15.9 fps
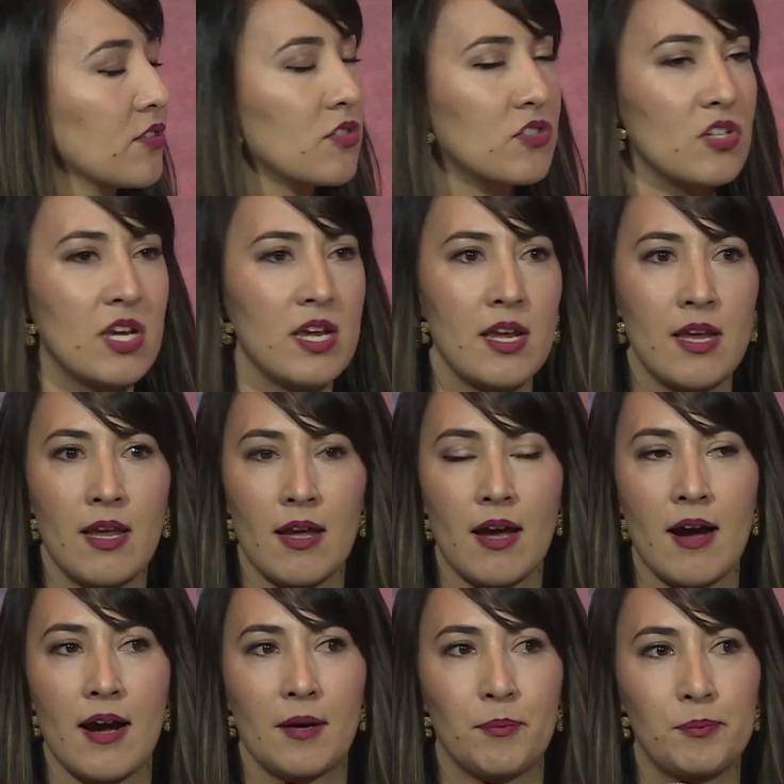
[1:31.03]
She
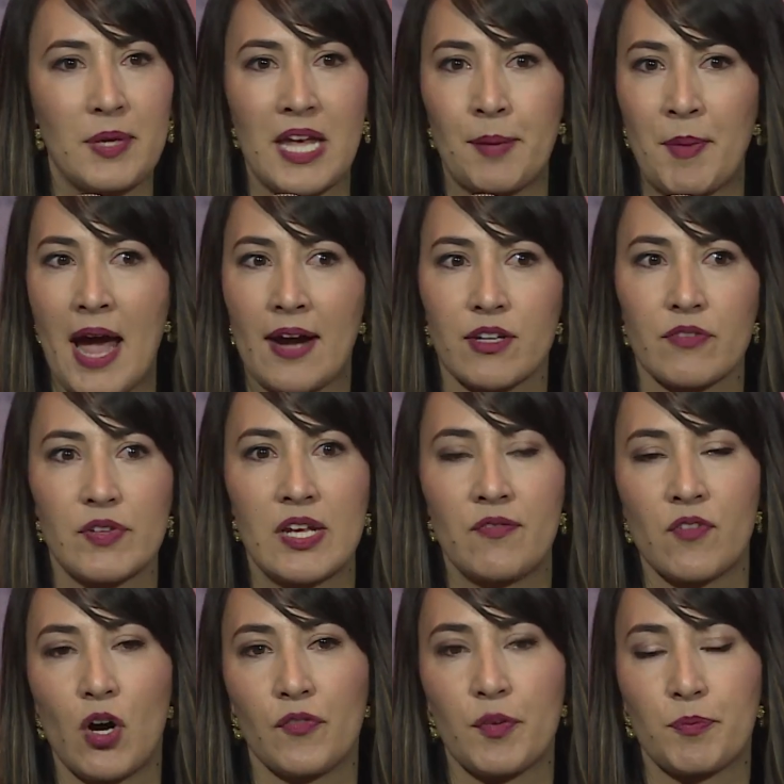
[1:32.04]
became actively
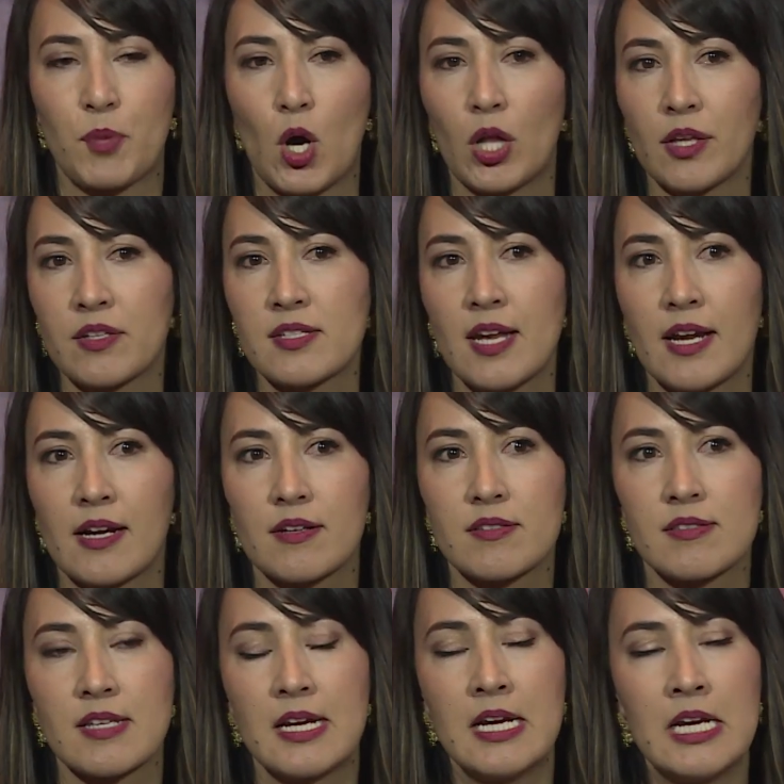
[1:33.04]
involved in
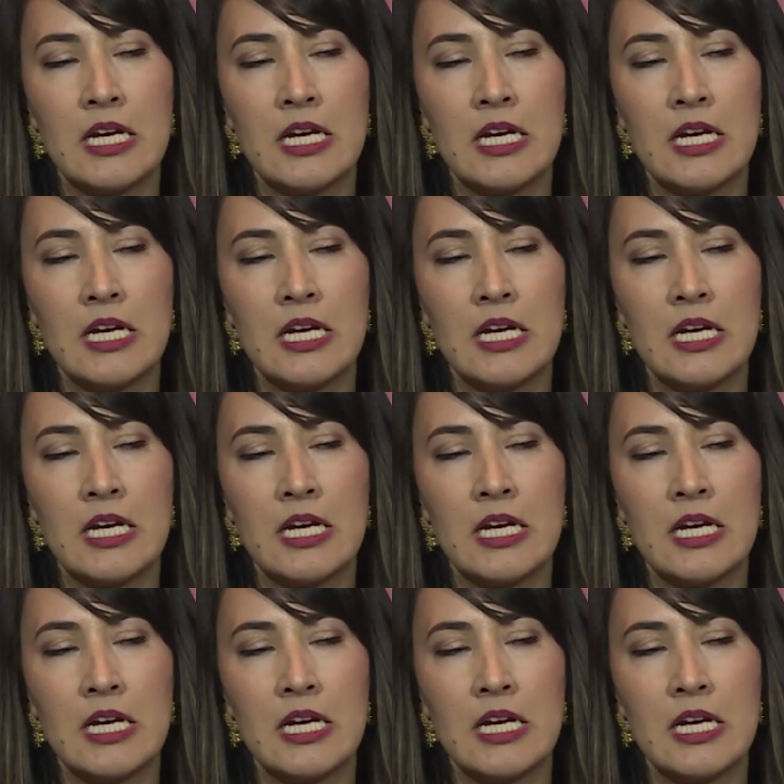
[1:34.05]
politics.